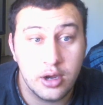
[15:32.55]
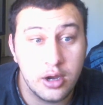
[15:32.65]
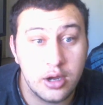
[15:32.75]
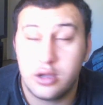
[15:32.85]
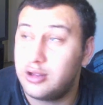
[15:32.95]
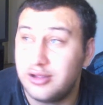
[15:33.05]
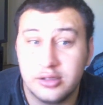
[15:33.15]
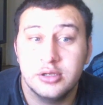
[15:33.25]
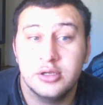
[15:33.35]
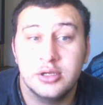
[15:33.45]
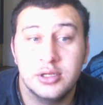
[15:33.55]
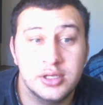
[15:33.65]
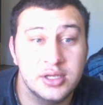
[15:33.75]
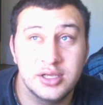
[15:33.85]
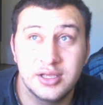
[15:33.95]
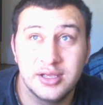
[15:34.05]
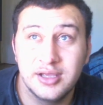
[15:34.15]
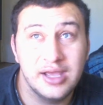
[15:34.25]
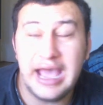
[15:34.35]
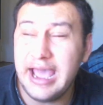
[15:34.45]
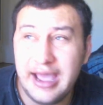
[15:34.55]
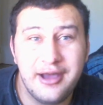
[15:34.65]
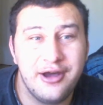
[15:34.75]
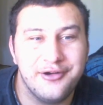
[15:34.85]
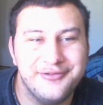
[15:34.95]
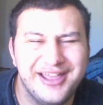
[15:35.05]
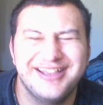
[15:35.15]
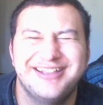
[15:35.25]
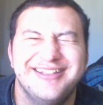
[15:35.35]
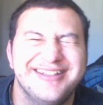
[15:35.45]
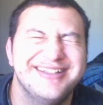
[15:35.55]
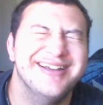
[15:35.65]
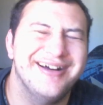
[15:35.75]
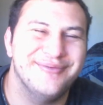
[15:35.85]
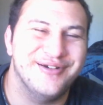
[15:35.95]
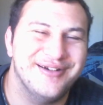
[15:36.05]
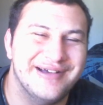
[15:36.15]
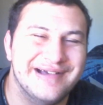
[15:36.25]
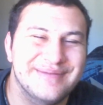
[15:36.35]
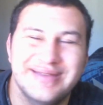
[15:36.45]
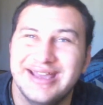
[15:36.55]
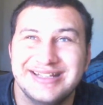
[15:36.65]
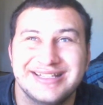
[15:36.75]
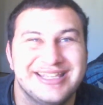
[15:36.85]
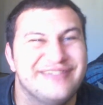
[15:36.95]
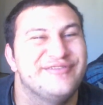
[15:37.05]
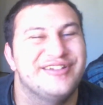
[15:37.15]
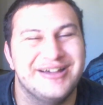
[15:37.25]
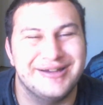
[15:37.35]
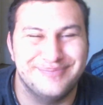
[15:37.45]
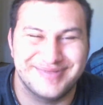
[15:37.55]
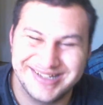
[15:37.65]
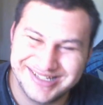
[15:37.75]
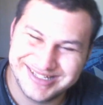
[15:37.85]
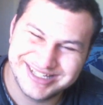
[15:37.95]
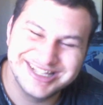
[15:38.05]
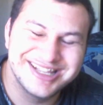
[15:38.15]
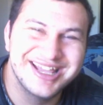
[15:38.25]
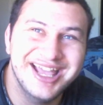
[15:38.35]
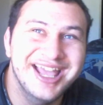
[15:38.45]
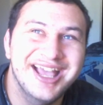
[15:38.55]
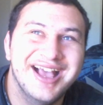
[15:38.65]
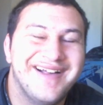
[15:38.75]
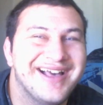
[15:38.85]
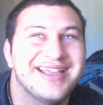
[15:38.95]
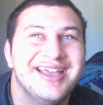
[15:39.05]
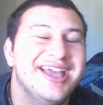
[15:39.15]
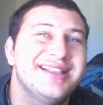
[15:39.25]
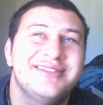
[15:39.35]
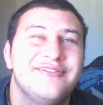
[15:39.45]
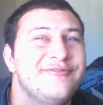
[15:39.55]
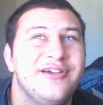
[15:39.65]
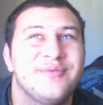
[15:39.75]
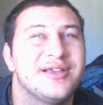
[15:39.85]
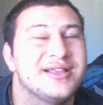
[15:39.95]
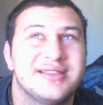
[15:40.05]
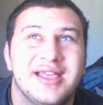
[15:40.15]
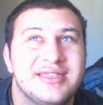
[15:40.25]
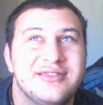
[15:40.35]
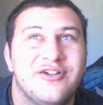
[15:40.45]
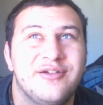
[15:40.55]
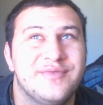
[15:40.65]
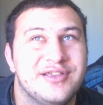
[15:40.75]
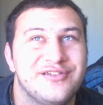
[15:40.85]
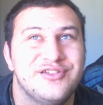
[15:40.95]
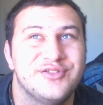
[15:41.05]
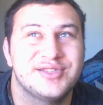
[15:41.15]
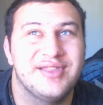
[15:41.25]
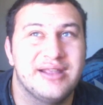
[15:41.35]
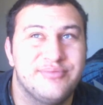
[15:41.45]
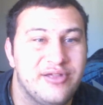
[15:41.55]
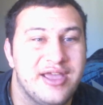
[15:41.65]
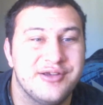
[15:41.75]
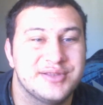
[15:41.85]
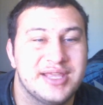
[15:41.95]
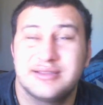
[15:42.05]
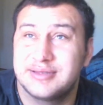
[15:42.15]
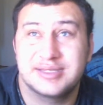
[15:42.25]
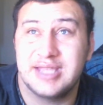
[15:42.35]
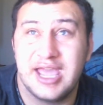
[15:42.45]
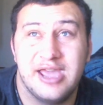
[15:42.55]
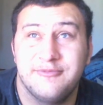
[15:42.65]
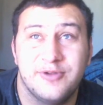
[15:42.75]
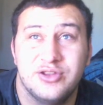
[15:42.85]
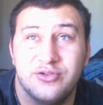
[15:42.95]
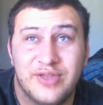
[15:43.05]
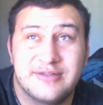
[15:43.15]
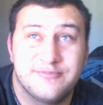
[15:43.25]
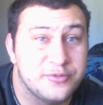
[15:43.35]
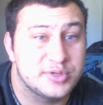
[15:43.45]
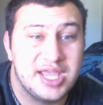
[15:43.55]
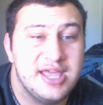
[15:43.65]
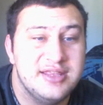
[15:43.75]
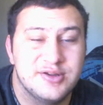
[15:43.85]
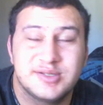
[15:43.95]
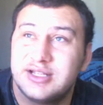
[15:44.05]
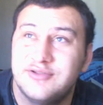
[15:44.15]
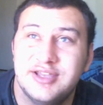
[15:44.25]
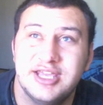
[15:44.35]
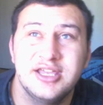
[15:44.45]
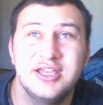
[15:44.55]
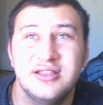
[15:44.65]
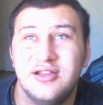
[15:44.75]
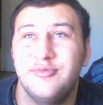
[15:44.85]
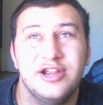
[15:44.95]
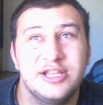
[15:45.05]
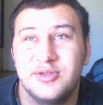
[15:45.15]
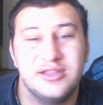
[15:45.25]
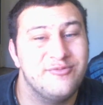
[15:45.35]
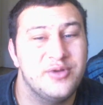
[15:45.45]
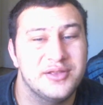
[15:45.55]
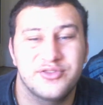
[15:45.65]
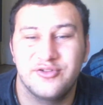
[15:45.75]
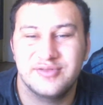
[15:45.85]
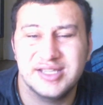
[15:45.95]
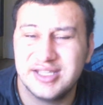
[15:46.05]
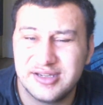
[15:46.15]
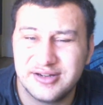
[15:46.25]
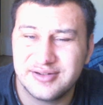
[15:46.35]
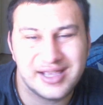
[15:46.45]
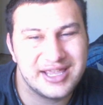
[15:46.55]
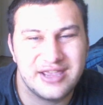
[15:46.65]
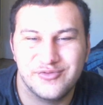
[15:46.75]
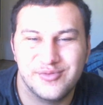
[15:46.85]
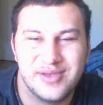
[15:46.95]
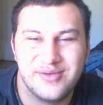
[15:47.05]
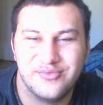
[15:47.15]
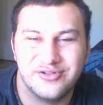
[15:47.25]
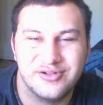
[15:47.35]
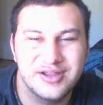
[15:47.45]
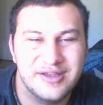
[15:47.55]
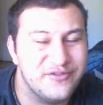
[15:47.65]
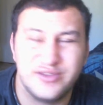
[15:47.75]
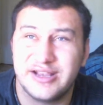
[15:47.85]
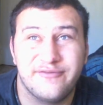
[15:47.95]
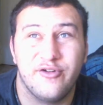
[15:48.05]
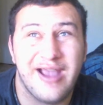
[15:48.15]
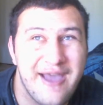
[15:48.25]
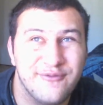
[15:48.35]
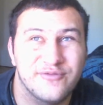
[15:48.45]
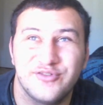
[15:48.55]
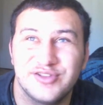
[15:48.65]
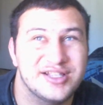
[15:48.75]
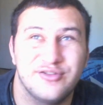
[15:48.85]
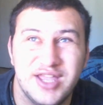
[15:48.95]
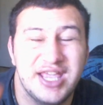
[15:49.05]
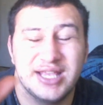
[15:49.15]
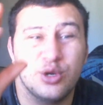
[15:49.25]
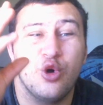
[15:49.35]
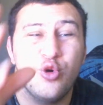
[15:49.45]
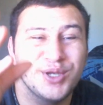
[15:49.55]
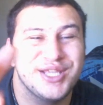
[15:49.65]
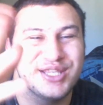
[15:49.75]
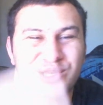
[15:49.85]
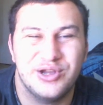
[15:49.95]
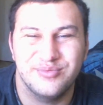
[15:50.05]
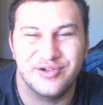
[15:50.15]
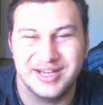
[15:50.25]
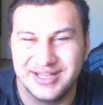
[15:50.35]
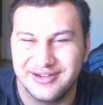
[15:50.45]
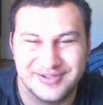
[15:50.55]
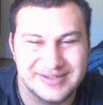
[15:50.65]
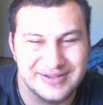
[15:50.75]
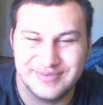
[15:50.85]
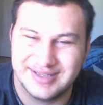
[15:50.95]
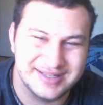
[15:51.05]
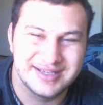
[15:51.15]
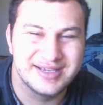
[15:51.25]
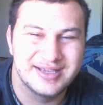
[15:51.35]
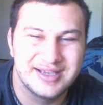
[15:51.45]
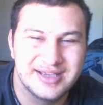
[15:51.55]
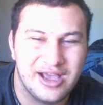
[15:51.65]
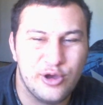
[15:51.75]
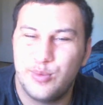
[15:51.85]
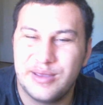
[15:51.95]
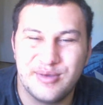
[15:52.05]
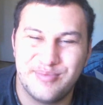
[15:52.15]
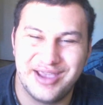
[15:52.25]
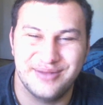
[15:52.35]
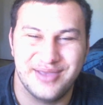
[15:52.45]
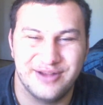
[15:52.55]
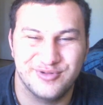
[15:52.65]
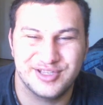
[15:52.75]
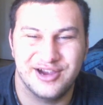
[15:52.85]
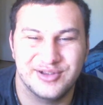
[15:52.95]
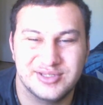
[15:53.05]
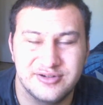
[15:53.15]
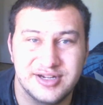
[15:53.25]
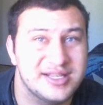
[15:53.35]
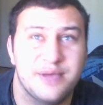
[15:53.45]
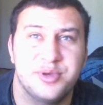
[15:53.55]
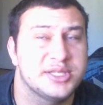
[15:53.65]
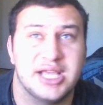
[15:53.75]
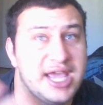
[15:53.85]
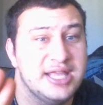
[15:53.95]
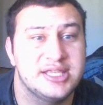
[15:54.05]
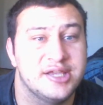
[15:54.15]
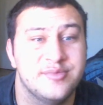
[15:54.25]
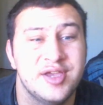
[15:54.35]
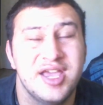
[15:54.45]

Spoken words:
Huh? How? Come on, man. Just give it up. Like, it's so weird because, like, normally you're used to, like, players, like, staying when you're, like, for 10 years in the league. Tom Brady's been there, what, 13 years? I can't even remember. It feels like forever. It feels like the league has always had Tom Brady there or something. I hope him and Peyton Manning retire soon. It's not because I hate them.